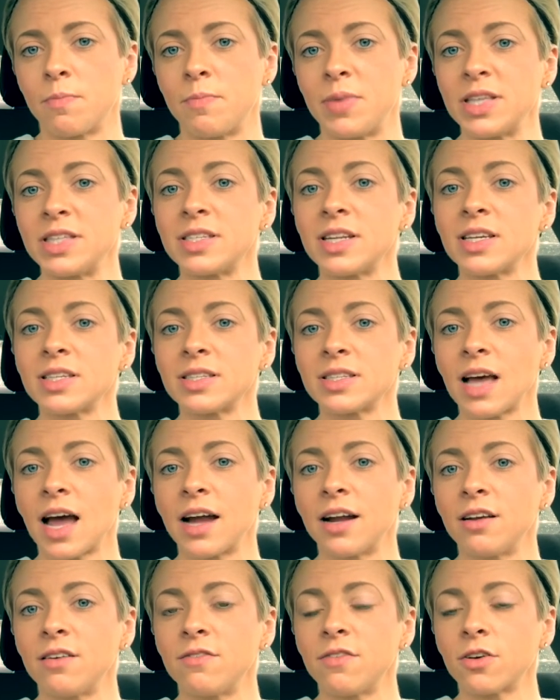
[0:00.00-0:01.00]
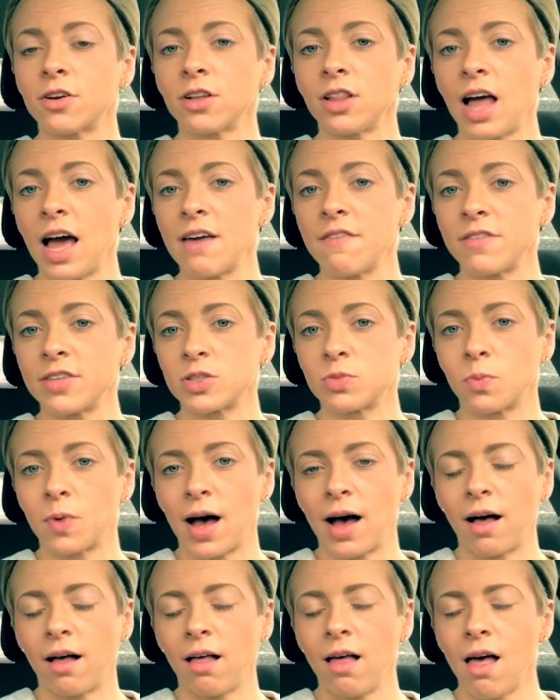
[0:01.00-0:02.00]
business side of her life as
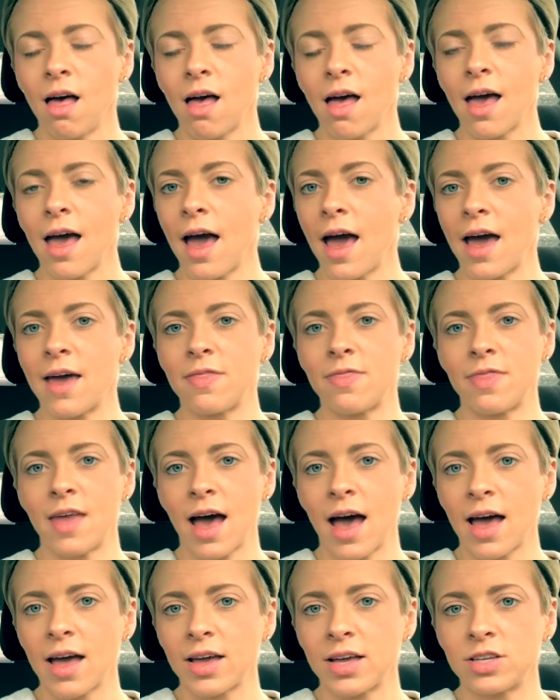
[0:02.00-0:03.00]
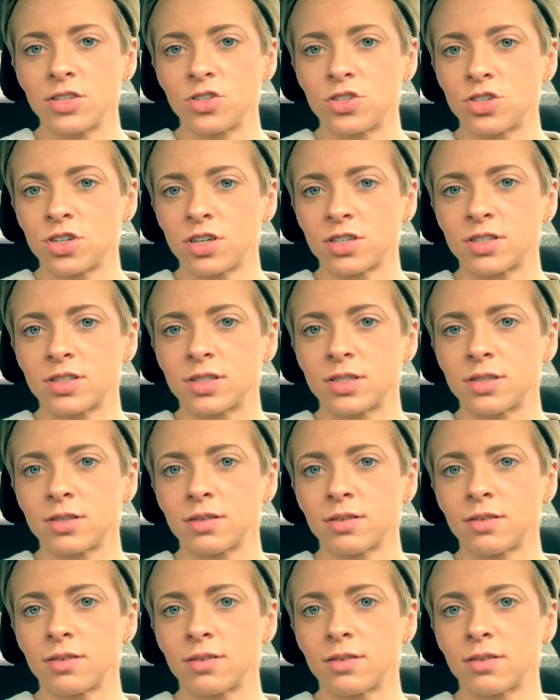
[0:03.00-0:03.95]
well, and that is just